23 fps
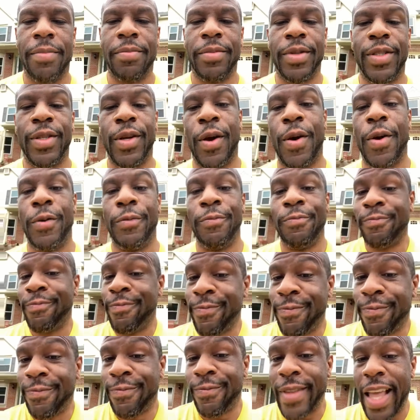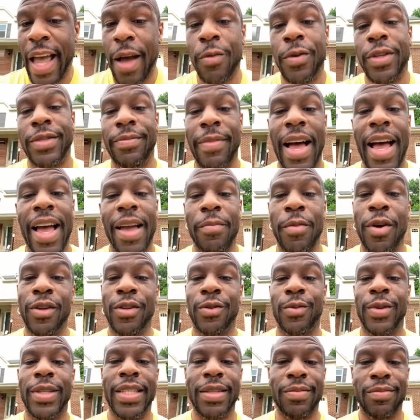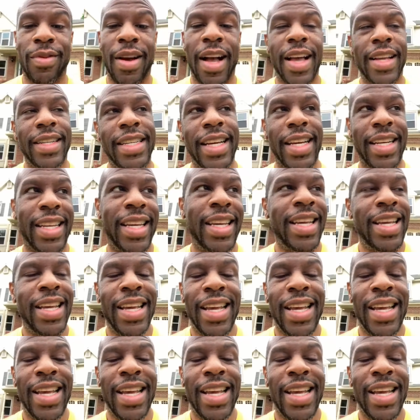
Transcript: So that was my most recent project.